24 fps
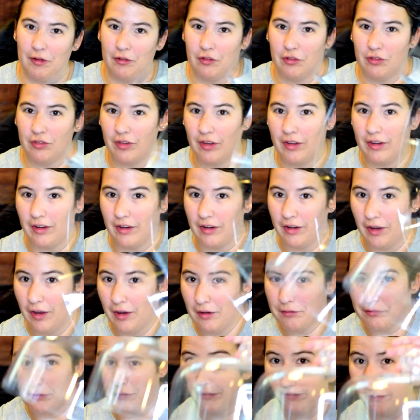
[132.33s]
Just like a
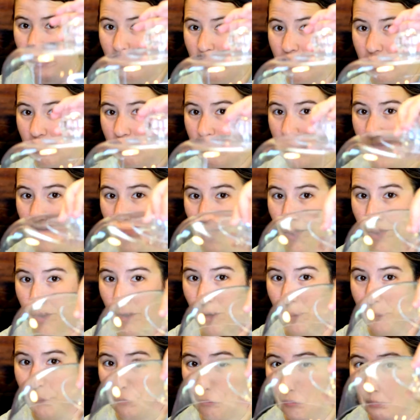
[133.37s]
cover like this, I
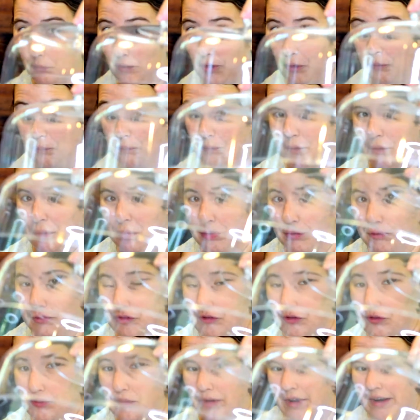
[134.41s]
thought was well worth the
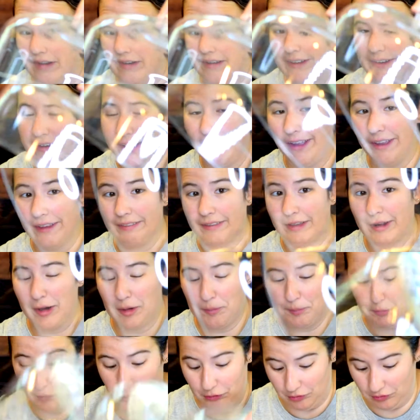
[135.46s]
$2.99 that I
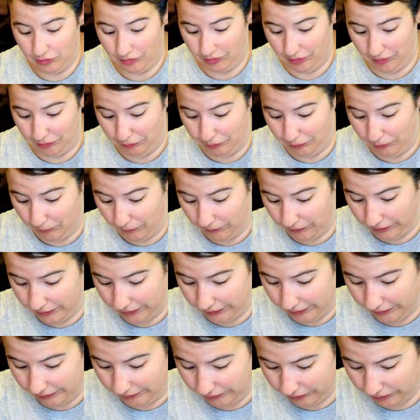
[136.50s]
purchased it for, you
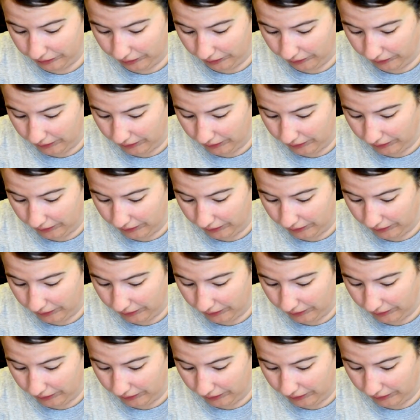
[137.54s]
know. So